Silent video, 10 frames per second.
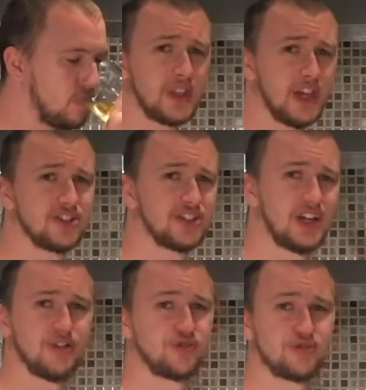It's
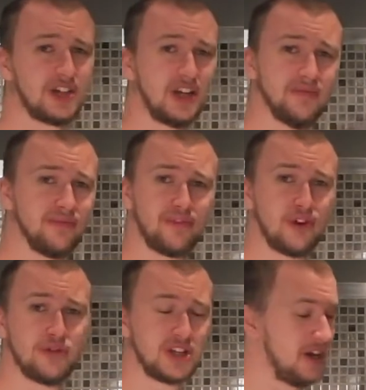citrusy and
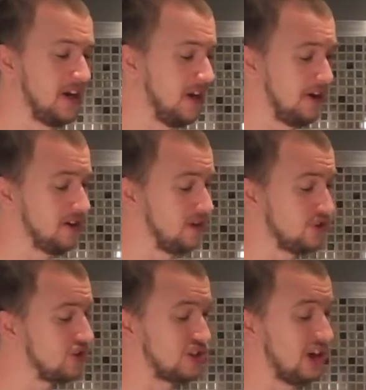fruity, and it
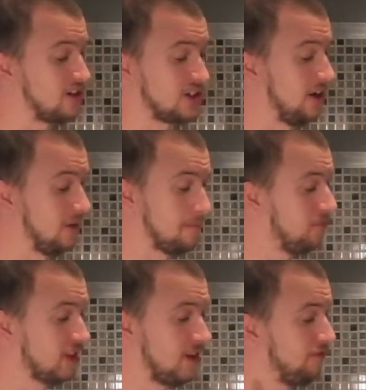just tastes like
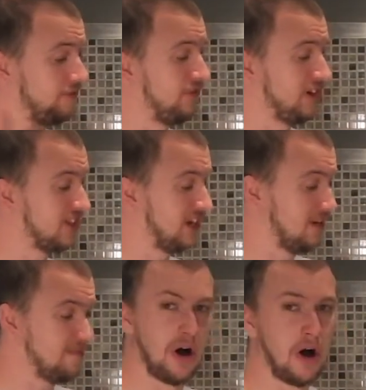
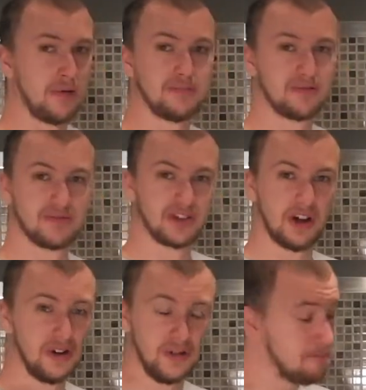fizzy pop,
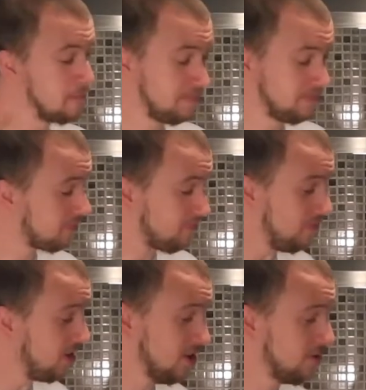so
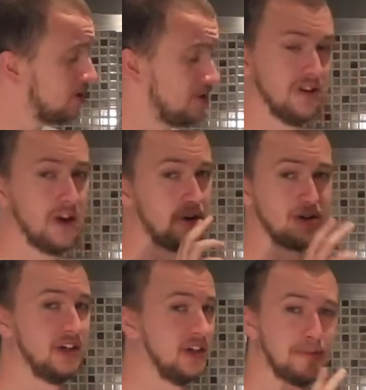you could knock
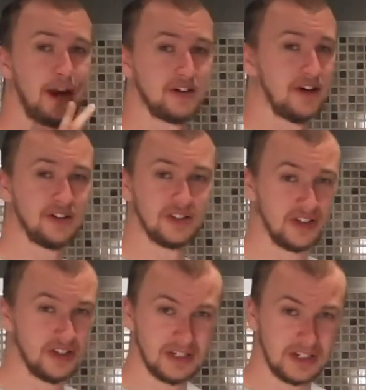these back nice
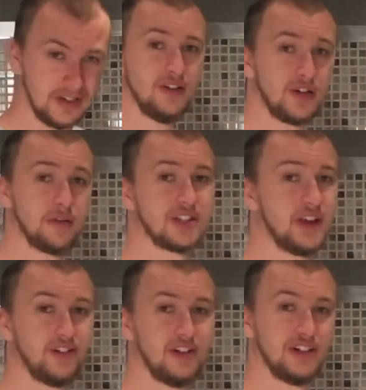and easy. So it's
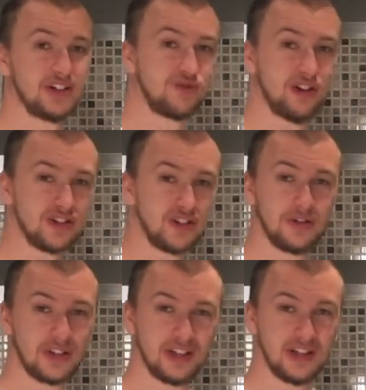definitely straight
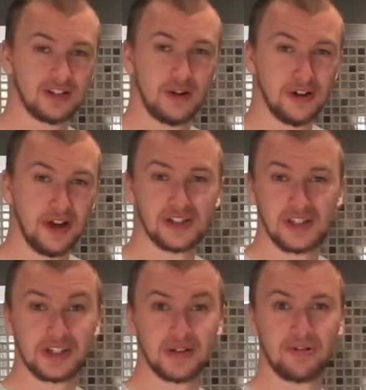shooting, there's no
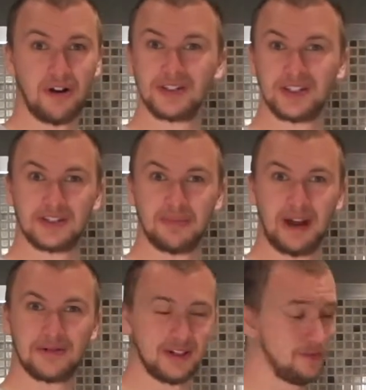nasty surprises
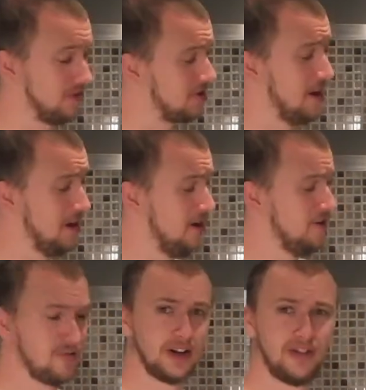about it, which
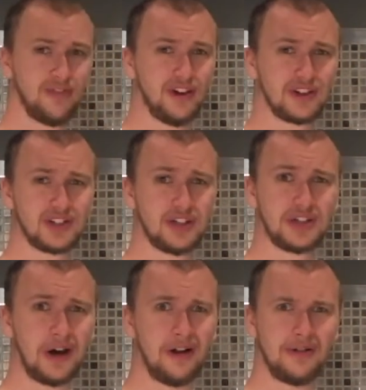really fits the
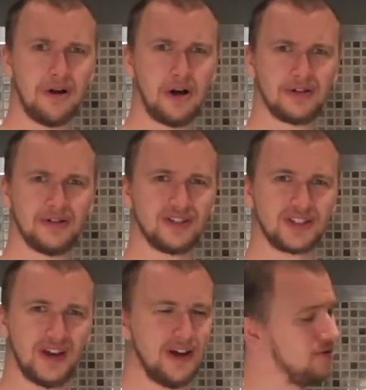Dahl model,
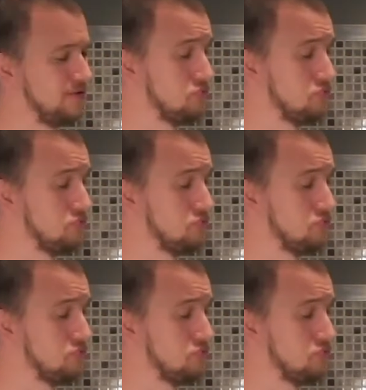so